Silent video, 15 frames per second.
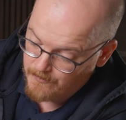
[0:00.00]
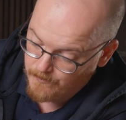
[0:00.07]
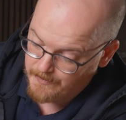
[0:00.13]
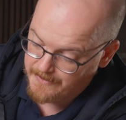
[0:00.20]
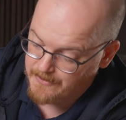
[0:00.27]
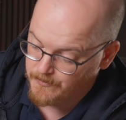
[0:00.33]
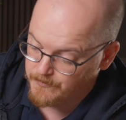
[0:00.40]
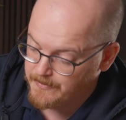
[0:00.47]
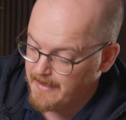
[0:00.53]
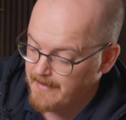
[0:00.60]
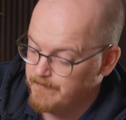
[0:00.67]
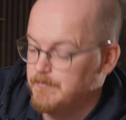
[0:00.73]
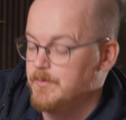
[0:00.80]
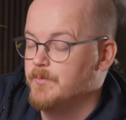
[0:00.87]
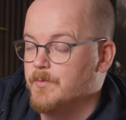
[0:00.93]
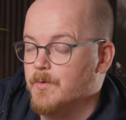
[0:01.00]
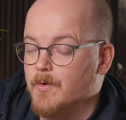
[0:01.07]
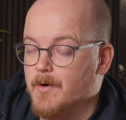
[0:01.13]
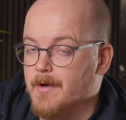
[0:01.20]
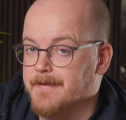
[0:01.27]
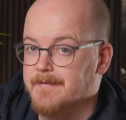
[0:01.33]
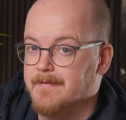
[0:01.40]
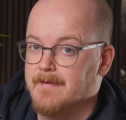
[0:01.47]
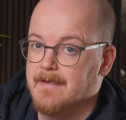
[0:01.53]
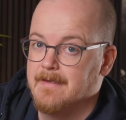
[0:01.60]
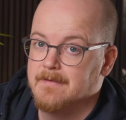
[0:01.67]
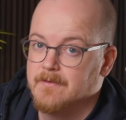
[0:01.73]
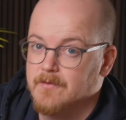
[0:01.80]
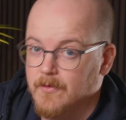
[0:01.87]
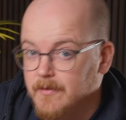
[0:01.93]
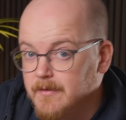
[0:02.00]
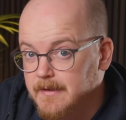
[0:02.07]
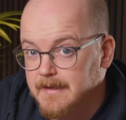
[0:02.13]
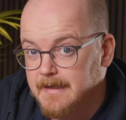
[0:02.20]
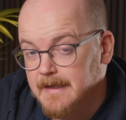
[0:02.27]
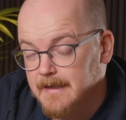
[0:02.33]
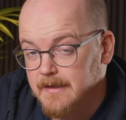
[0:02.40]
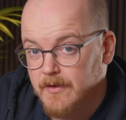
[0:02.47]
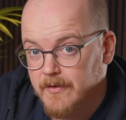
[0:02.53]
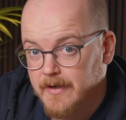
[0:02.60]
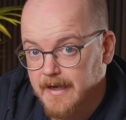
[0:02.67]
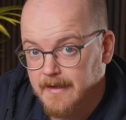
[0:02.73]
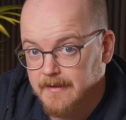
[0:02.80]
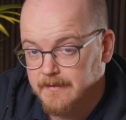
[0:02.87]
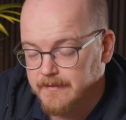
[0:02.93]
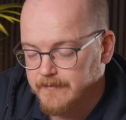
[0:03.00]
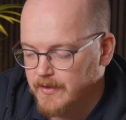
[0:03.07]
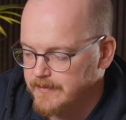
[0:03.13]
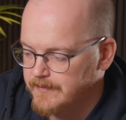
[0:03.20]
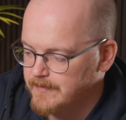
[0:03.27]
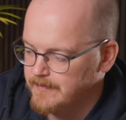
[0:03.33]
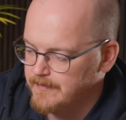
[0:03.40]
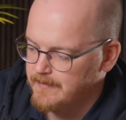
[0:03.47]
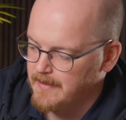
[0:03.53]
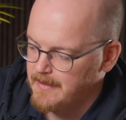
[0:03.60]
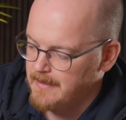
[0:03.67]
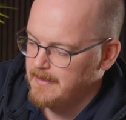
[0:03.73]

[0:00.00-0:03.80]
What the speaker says: We don't have Blue OS internally in our Hegel devices,